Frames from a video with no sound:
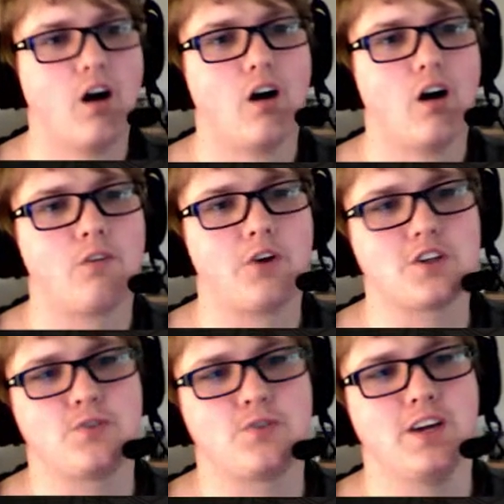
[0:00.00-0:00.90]

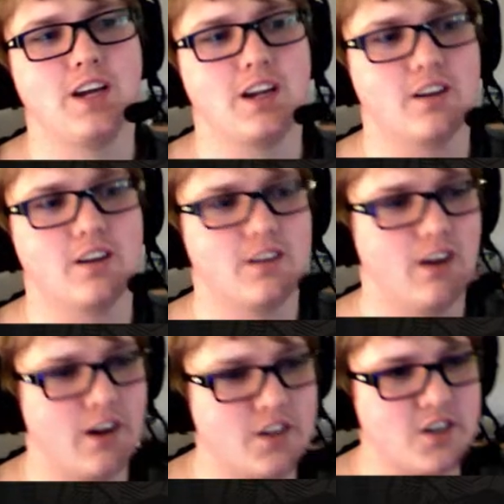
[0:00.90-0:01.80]
Frostfang.
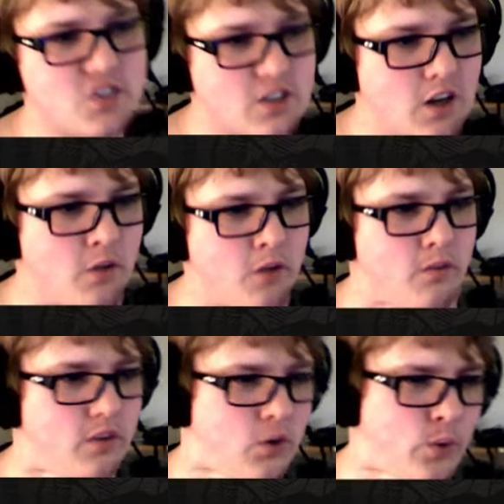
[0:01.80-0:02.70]
Ice.
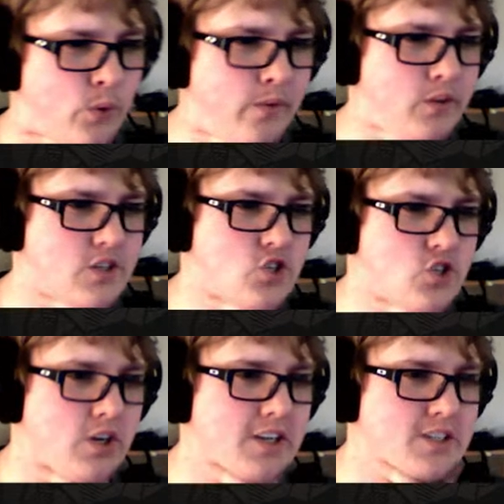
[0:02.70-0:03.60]
Equipment with this
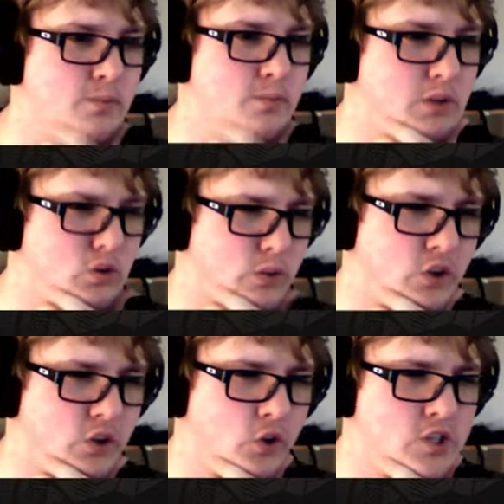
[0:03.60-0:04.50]
trait is imbued with
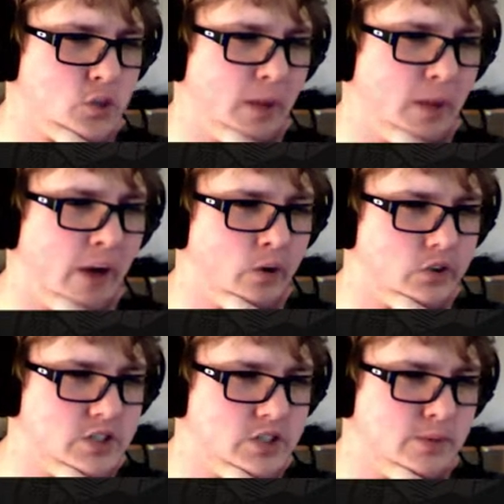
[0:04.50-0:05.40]
glacial power.
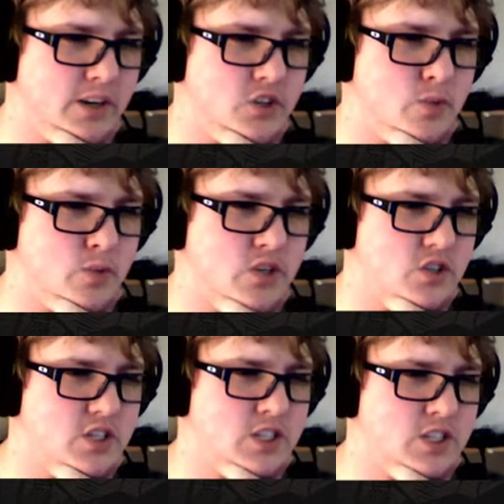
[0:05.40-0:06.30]
Lizardmen are especially
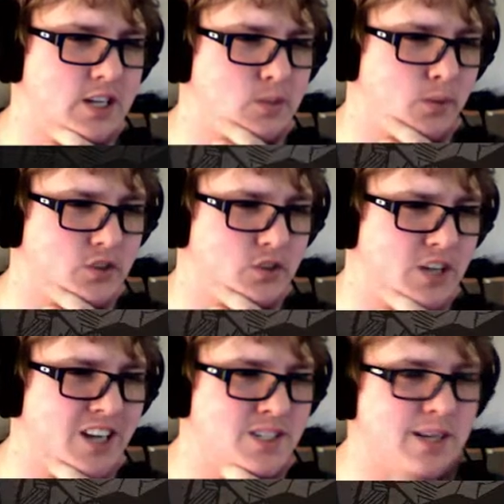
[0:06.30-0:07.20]
susceptible to
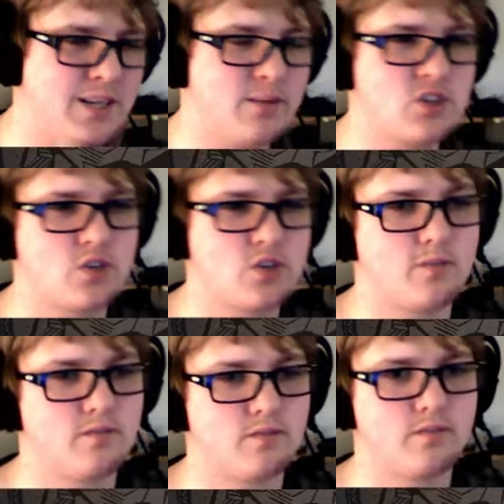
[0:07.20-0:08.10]
ice damage.
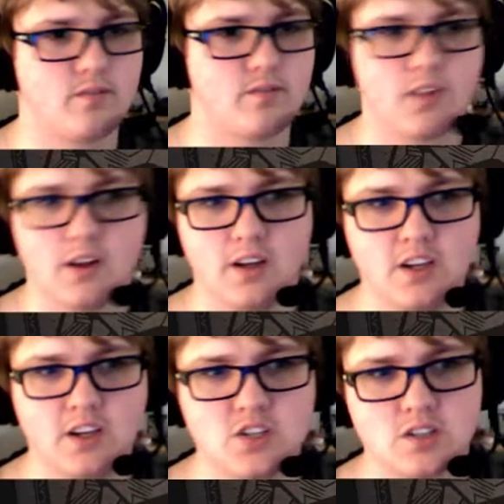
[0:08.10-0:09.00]

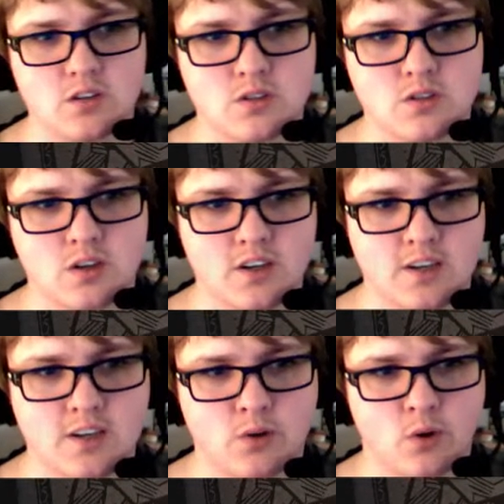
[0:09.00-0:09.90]
Each hit slows target
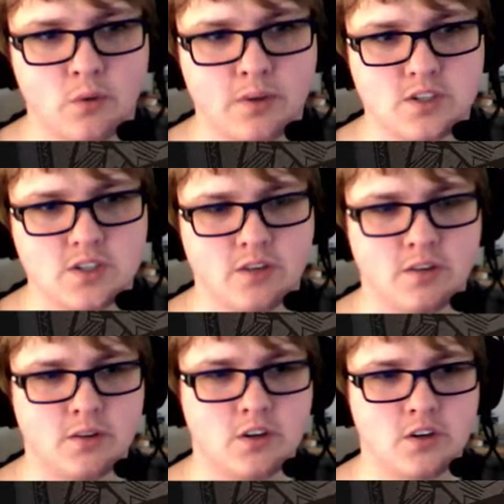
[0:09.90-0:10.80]
down cold. Press left
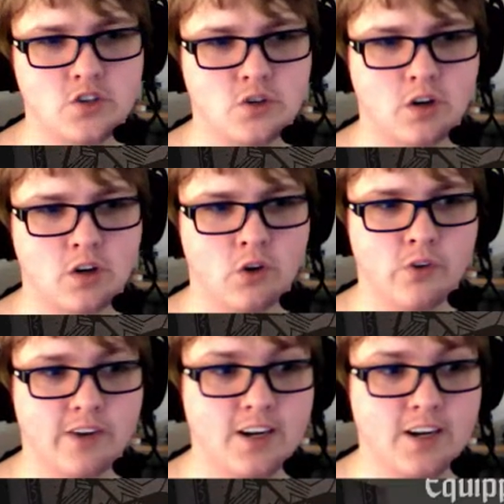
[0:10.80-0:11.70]
to shoot a cone
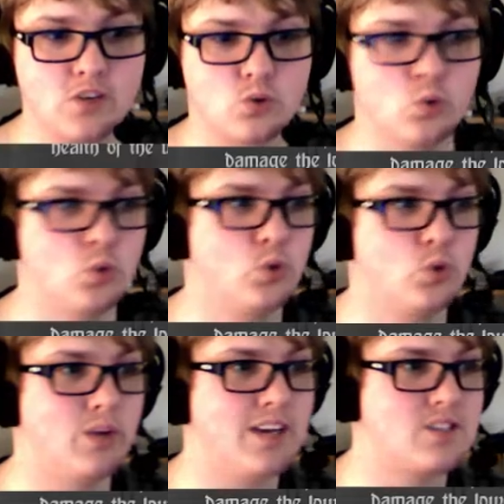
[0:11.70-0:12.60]
of ice. Ooh,
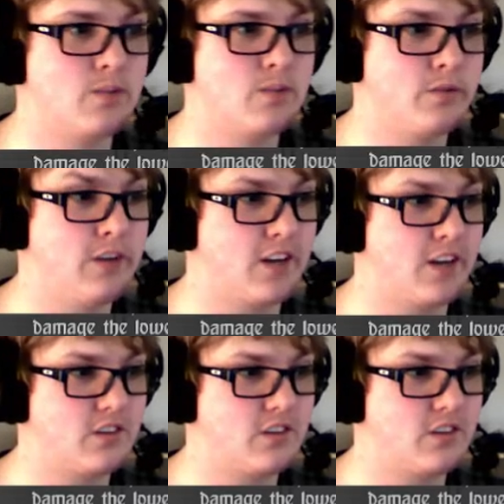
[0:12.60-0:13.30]
that's some effect.